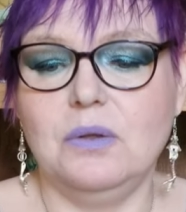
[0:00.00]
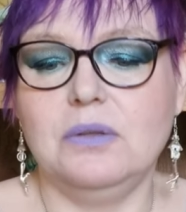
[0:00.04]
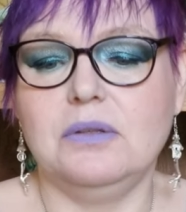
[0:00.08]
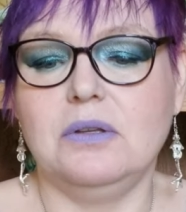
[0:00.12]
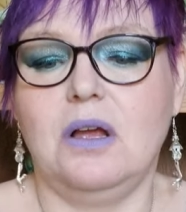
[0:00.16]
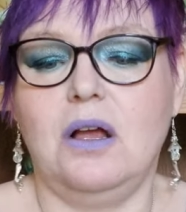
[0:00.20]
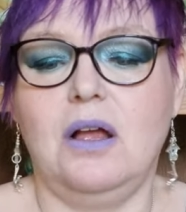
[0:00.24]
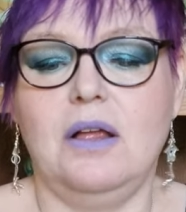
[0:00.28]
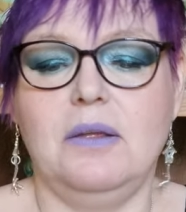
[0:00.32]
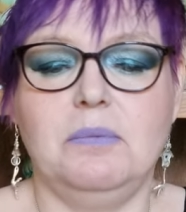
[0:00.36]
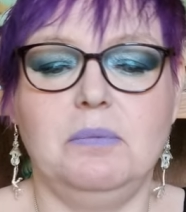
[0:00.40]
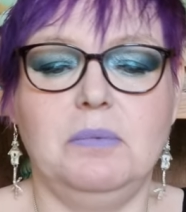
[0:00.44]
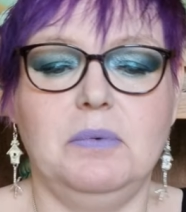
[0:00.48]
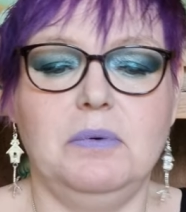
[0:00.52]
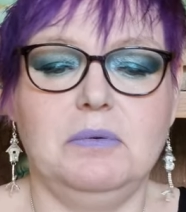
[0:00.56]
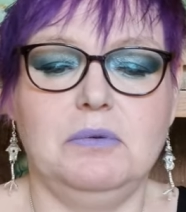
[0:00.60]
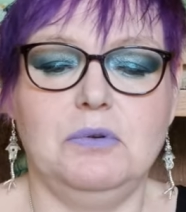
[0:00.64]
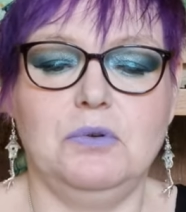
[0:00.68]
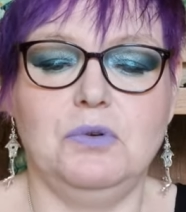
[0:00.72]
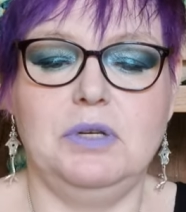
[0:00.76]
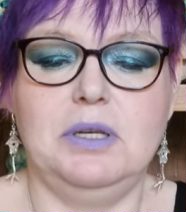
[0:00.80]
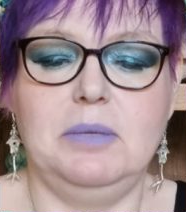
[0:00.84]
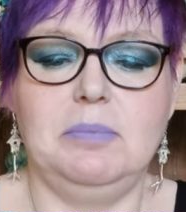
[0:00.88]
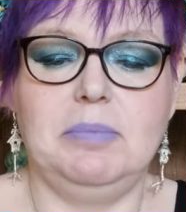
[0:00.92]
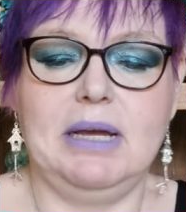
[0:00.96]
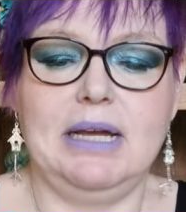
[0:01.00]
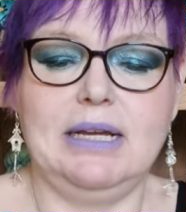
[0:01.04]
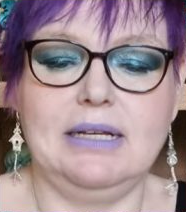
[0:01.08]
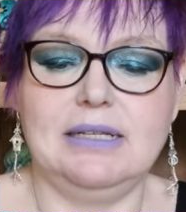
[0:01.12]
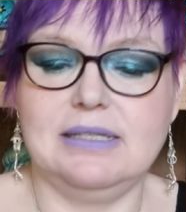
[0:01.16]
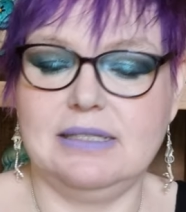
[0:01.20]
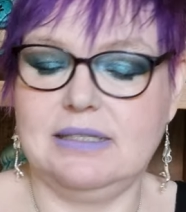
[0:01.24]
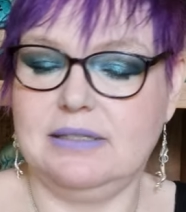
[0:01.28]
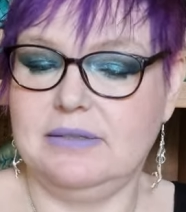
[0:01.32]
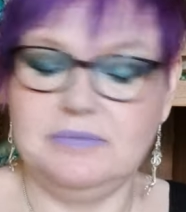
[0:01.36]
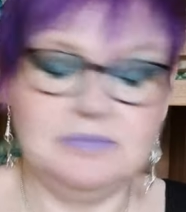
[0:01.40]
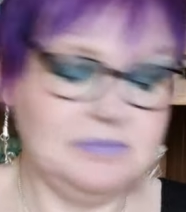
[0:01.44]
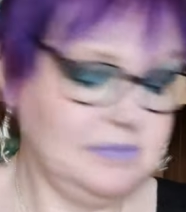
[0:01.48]
Oh, goodie
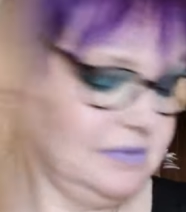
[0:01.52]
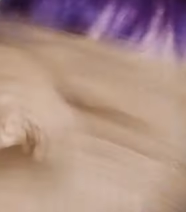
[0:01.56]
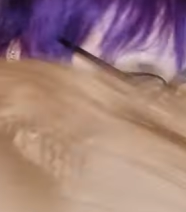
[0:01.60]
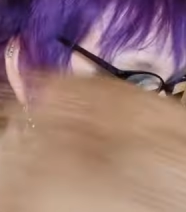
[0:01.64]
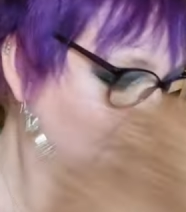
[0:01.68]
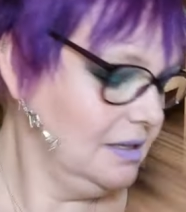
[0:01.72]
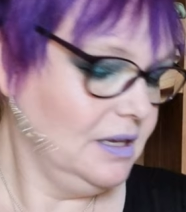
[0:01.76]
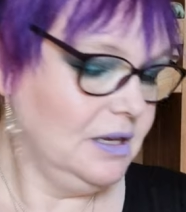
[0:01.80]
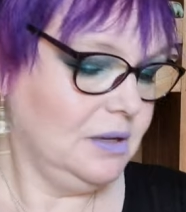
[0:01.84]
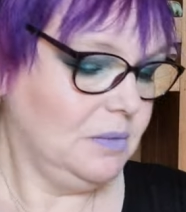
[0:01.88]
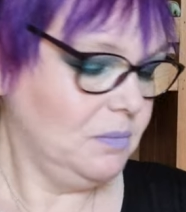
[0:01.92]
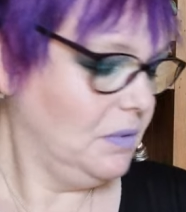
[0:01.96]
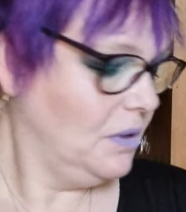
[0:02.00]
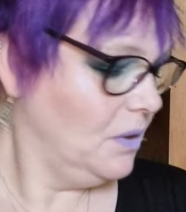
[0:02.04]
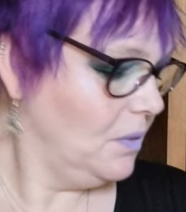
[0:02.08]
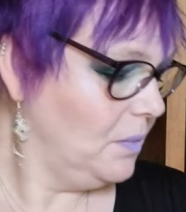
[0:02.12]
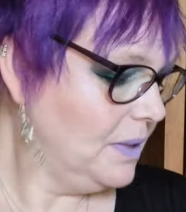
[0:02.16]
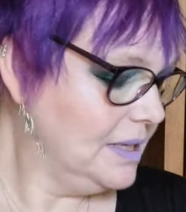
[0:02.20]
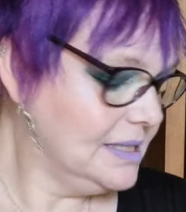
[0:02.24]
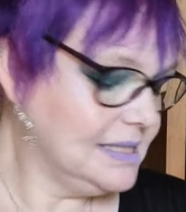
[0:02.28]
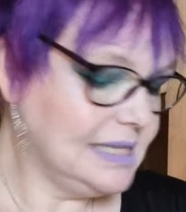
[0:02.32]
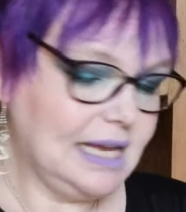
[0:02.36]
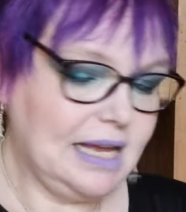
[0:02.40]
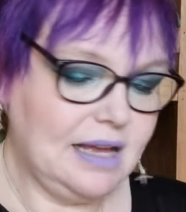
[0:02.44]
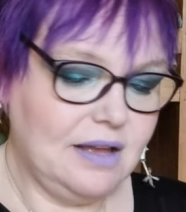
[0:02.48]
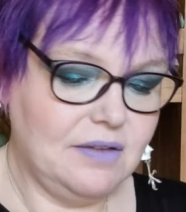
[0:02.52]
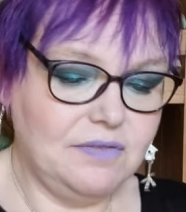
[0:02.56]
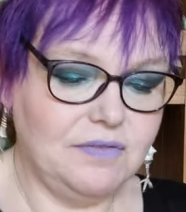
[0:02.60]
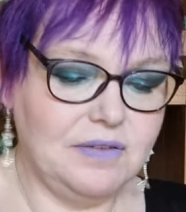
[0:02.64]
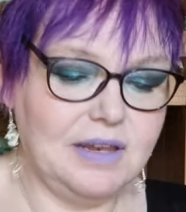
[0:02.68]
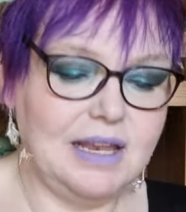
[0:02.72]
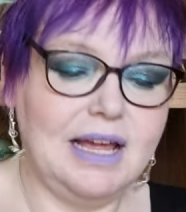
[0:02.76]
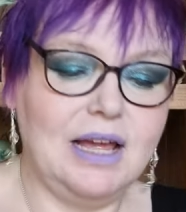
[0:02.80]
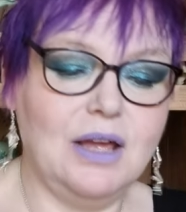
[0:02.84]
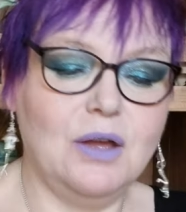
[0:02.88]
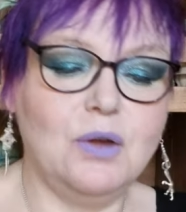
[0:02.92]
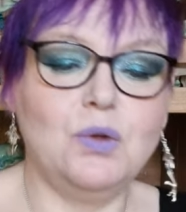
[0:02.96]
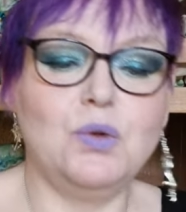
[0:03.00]
bags. We always have
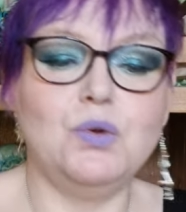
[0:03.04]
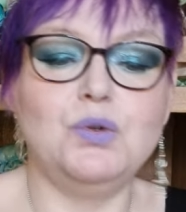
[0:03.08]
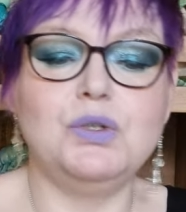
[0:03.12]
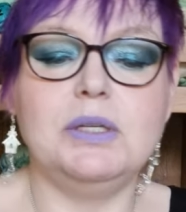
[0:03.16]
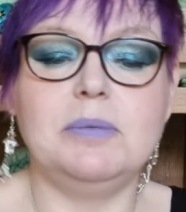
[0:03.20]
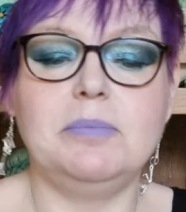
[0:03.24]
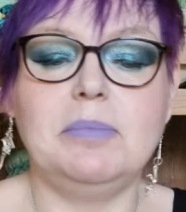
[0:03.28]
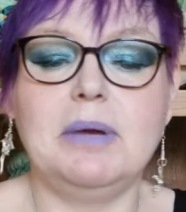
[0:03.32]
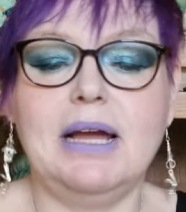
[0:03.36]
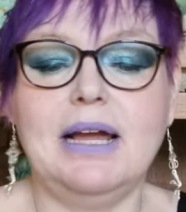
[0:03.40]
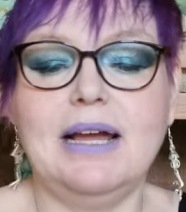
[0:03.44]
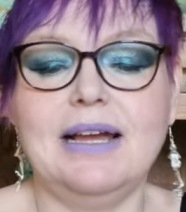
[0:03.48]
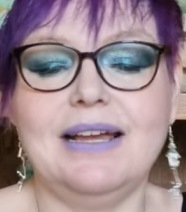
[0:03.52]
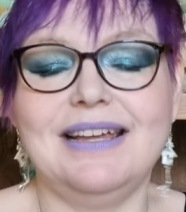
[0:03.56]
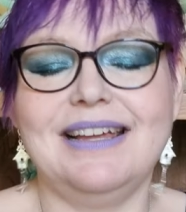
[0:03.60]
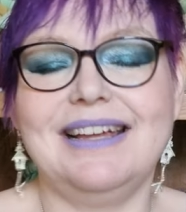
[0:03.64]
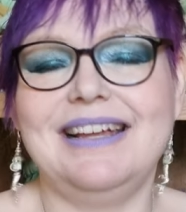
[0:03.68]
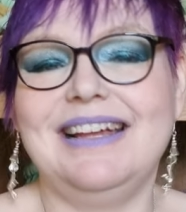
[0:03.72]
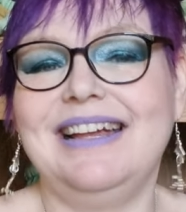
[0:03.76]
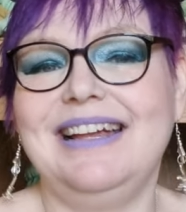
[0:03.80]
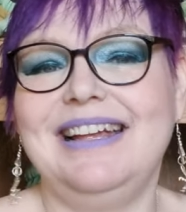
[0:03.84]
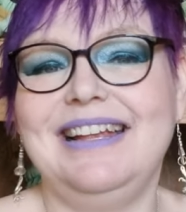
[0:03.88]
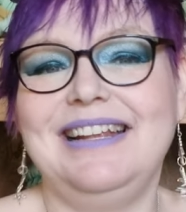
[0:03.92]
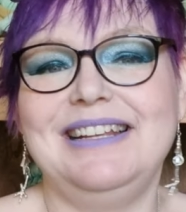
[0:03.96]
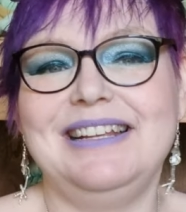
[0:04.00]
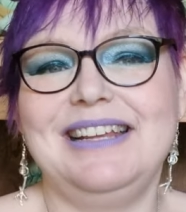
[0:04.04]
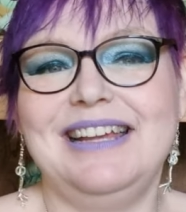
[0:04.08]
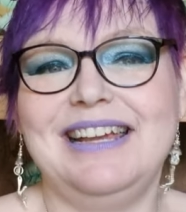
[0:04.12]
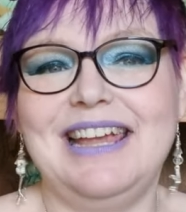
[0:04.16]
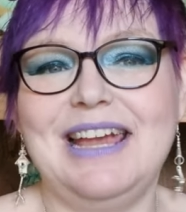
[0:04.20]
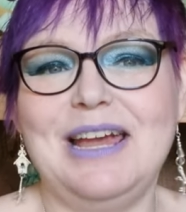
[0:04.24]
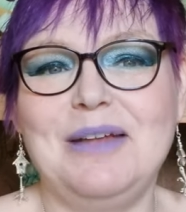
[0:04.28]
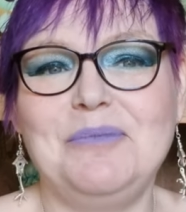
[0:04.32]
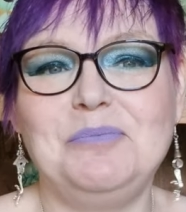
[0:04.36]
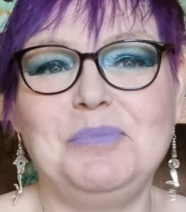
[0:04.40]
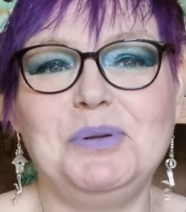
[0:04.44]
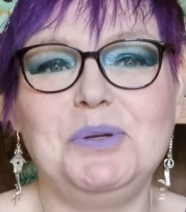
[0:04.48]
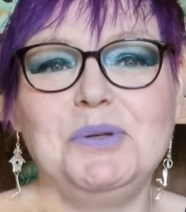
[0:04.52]
like a goodie bag, and
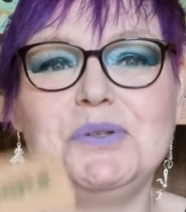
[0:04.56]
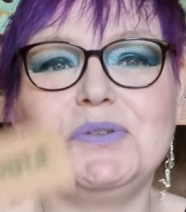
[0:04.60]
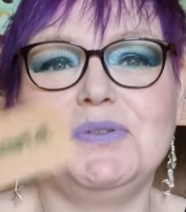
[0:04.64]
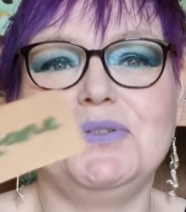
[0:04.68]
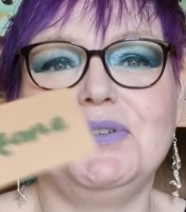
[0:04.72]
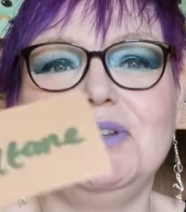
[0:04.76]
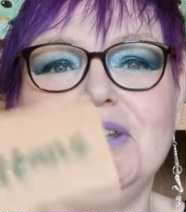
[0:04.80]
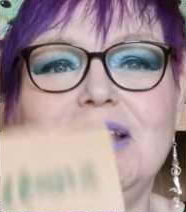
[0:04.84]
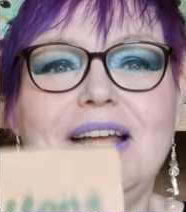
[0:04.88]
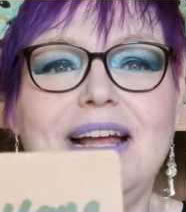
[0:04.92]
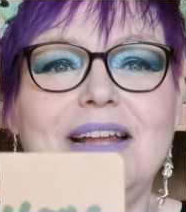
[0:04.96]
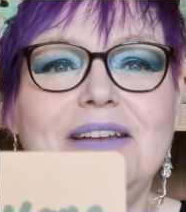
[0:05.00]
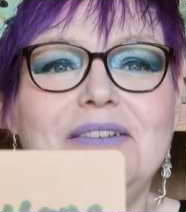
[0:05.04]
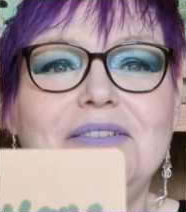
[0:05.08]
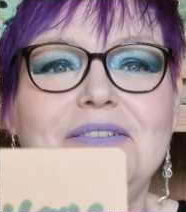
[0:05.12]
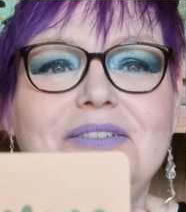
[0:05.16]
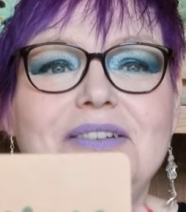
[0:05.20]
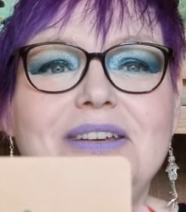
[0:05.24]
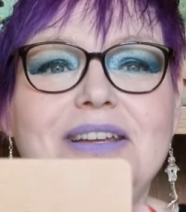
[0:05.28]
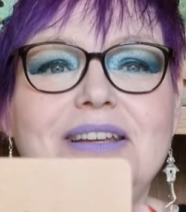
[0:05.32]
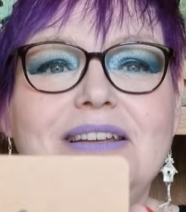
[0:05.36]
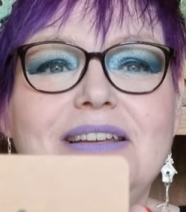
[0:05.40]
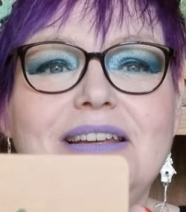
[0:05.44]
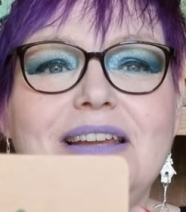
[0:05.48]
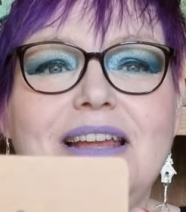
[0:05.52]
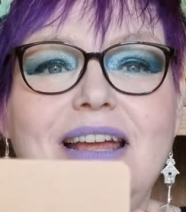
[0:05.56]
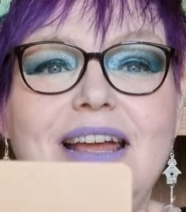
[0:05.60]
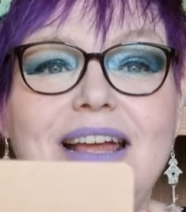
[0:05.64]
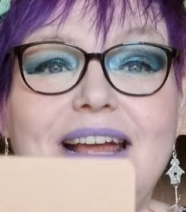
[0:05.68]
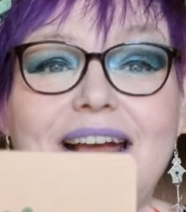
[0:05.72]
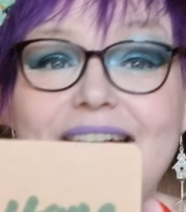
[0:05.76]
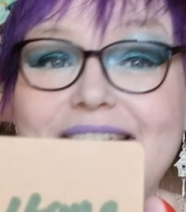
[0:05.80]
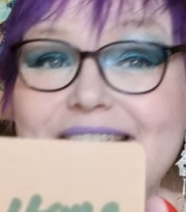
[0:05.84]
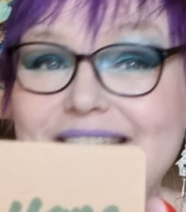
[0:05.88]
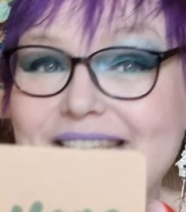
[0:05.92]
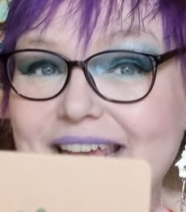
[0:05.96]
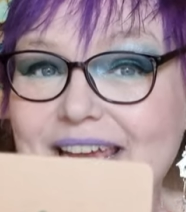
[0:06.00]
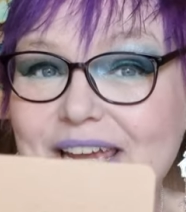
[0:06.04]
again, beautiful handwritten.
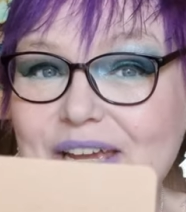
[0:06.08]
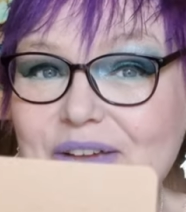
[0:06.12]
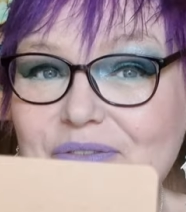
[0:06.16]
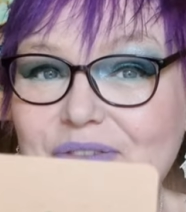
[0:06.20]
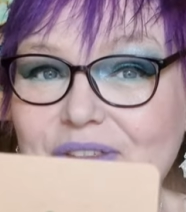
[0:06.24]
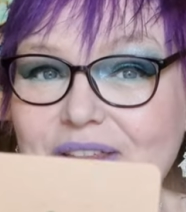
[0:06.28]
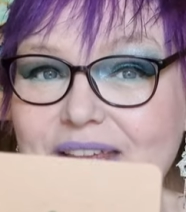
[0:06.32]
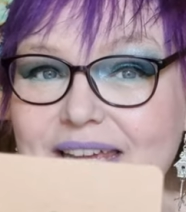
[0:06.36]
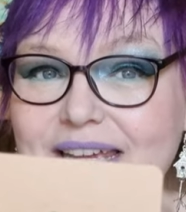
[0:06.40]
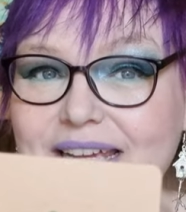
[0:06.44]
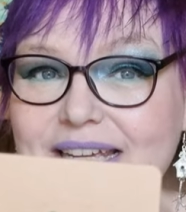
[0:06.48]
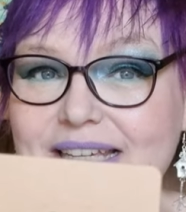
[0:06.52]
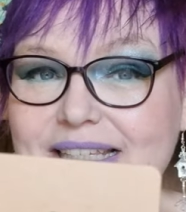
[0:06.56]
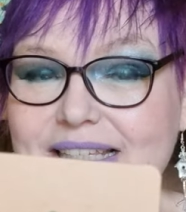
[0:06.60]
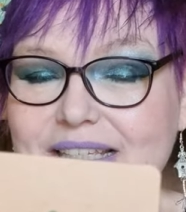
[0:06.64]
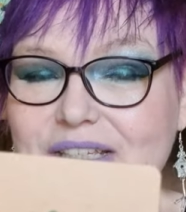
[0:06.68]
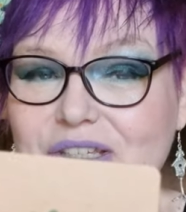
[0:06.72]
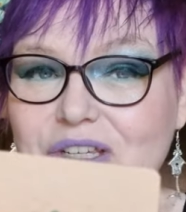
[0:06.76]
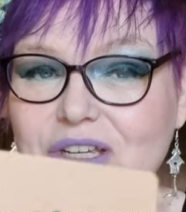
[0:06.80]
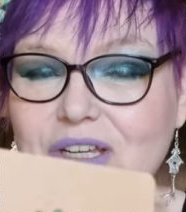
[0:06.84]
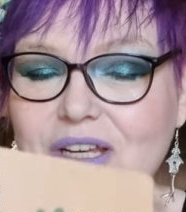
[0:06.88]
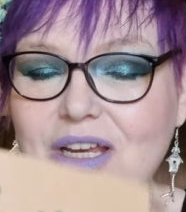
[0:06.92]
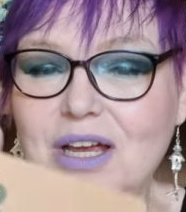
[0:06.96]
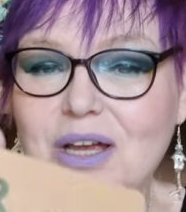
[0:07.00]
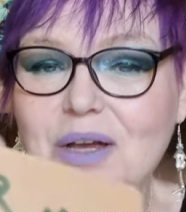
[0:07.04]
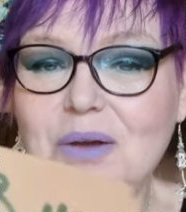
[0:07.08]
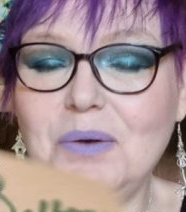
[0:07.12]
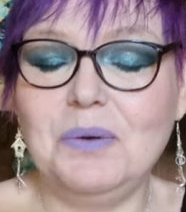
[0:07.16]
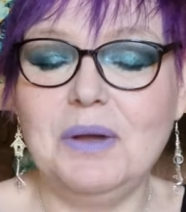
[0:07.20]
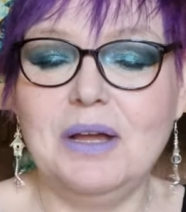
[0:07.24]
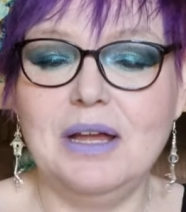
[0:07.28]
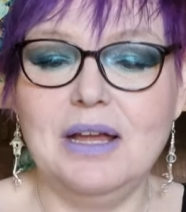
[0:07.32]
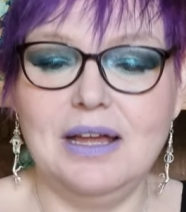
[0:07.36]
I save these, as you know.